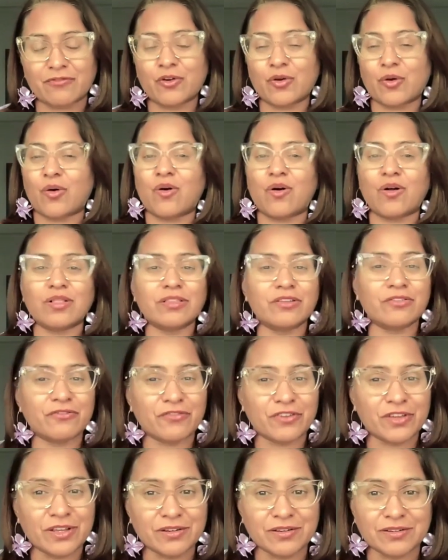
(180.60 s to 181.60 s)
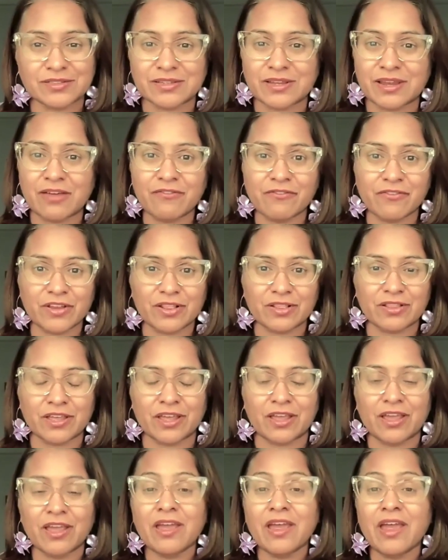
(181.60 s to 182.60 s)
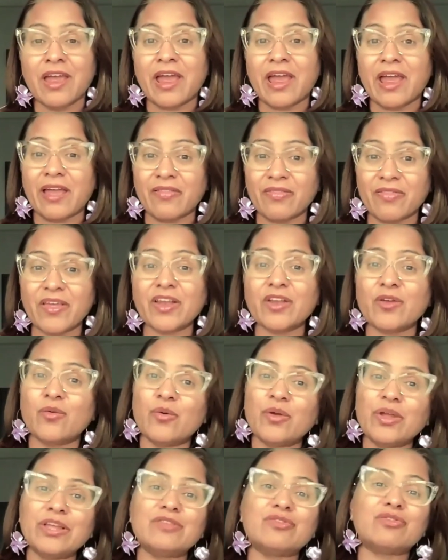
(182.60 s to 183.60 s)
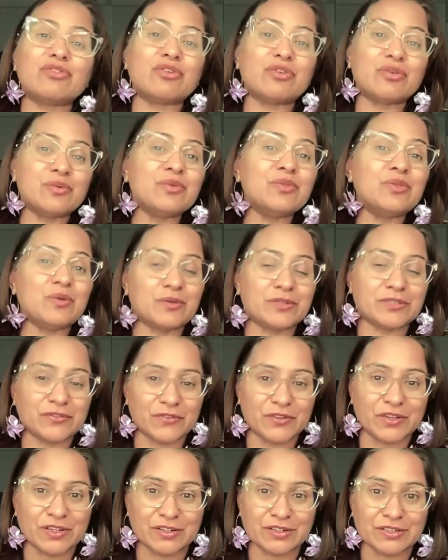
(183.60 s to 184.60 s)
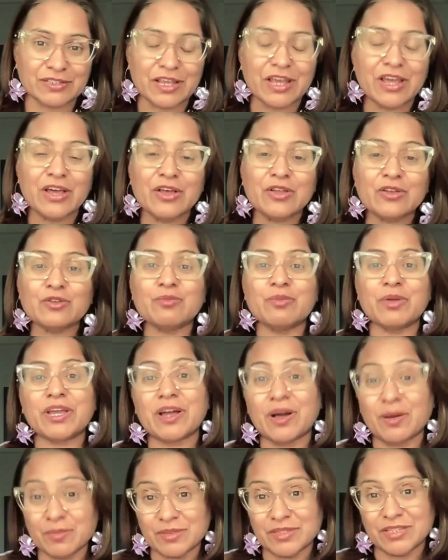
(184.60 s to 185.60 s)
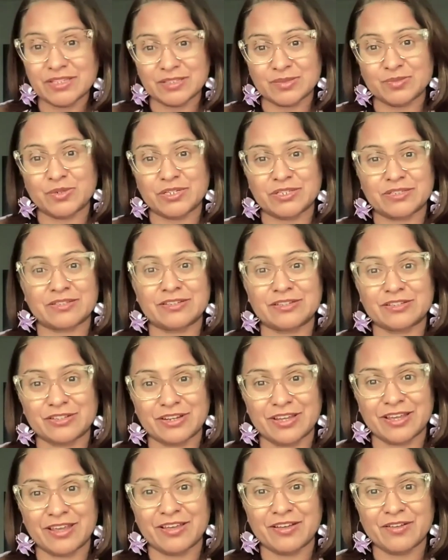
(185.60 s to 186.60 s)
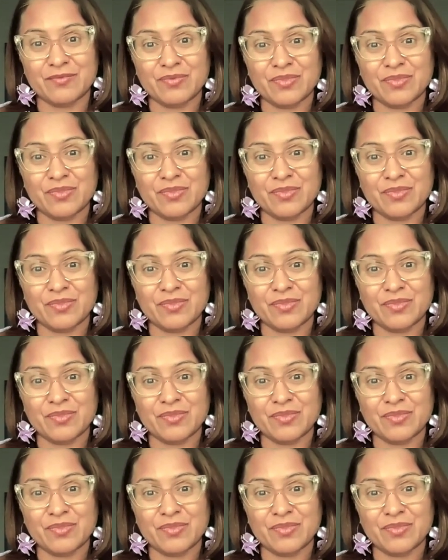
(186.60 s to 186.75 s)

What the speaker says: for all the fears and everything. And then going through those fears to become this person today.